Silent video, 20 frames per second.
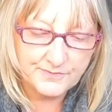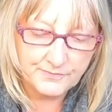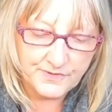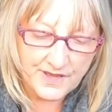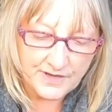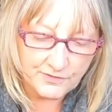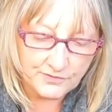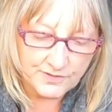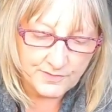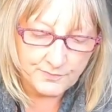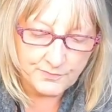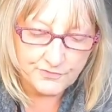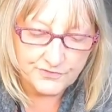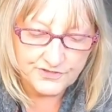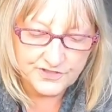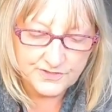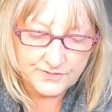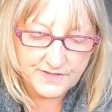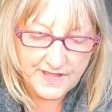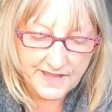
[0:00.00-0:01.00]
I'm then going to put
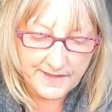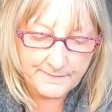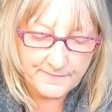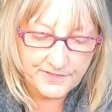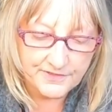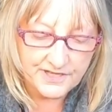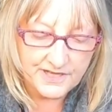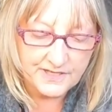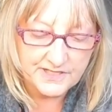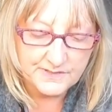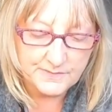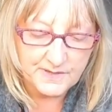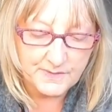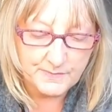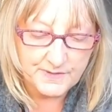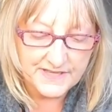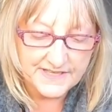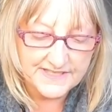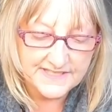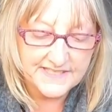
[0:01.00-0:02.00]
this 3 sweet
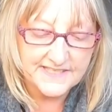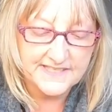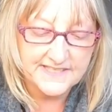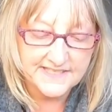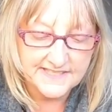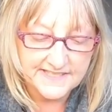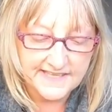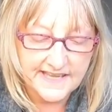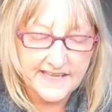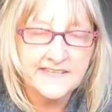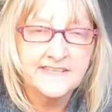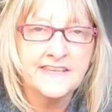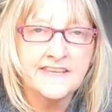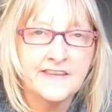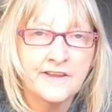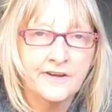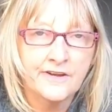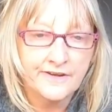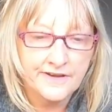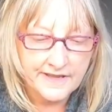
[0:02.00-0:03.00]
pea seeds in
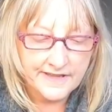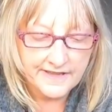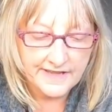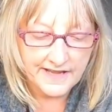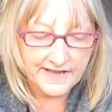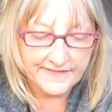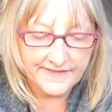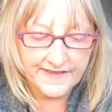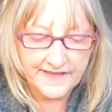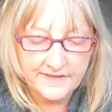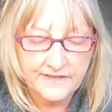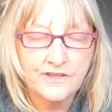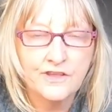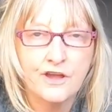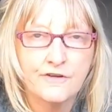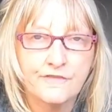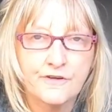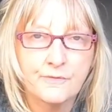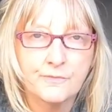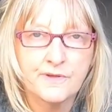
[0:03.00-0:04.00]
here, and then
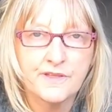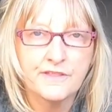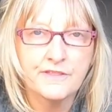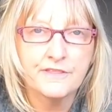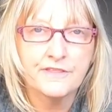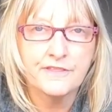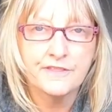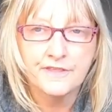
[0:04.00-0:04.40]
cover with,